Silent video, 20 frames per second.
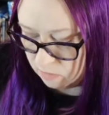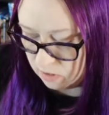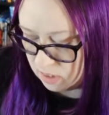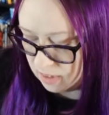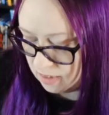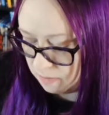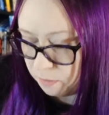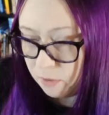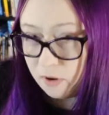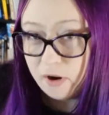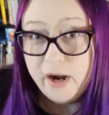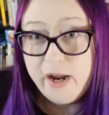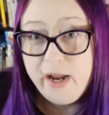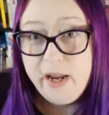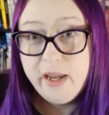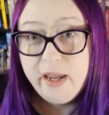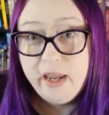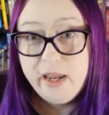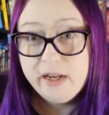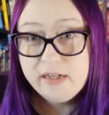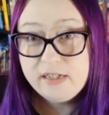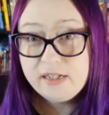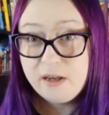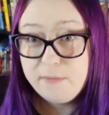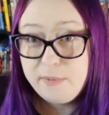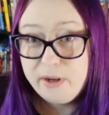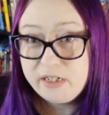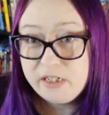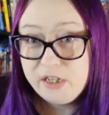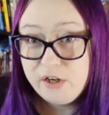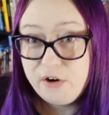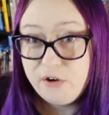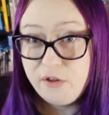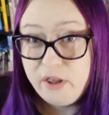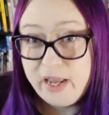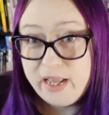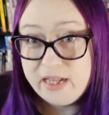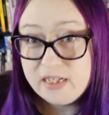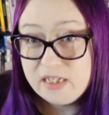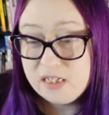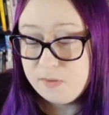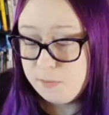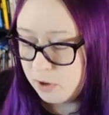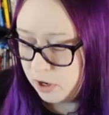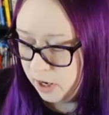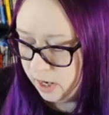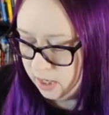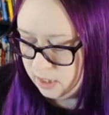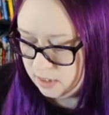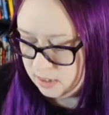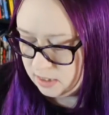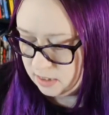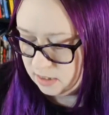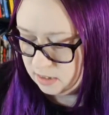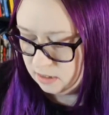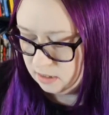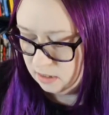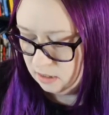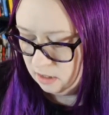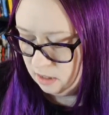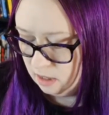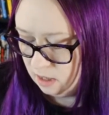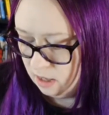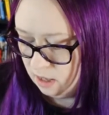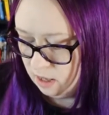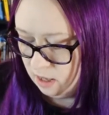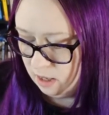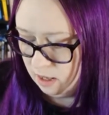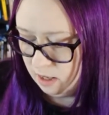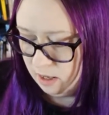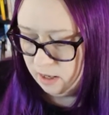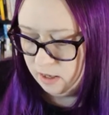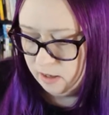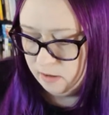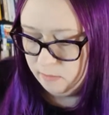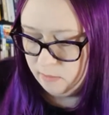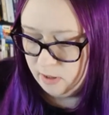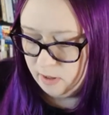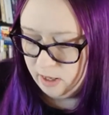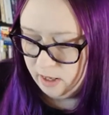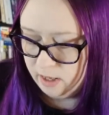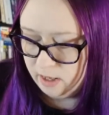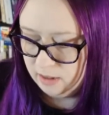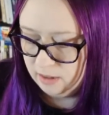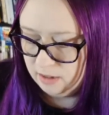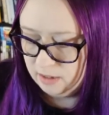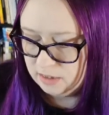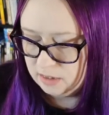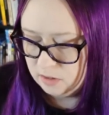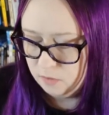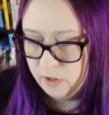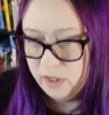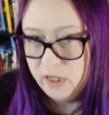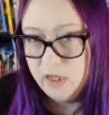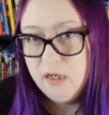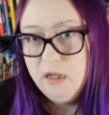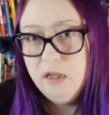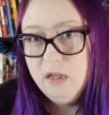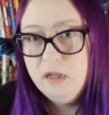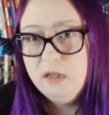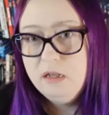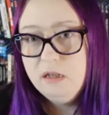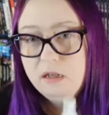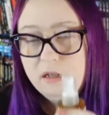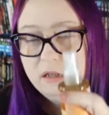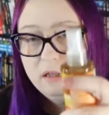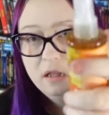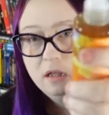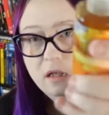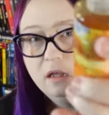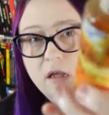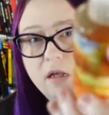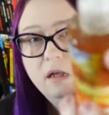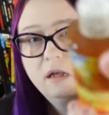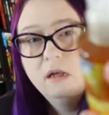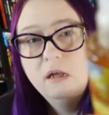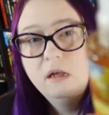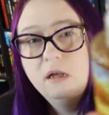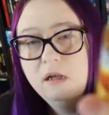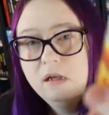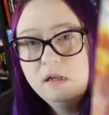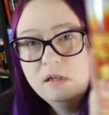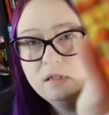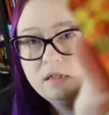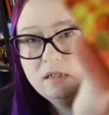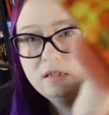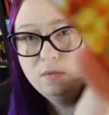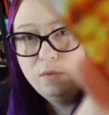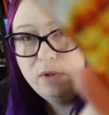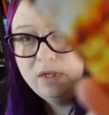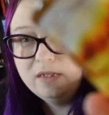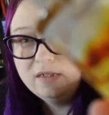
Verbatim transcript: spray antibacterial hand sprays. Um, I got this one, sweet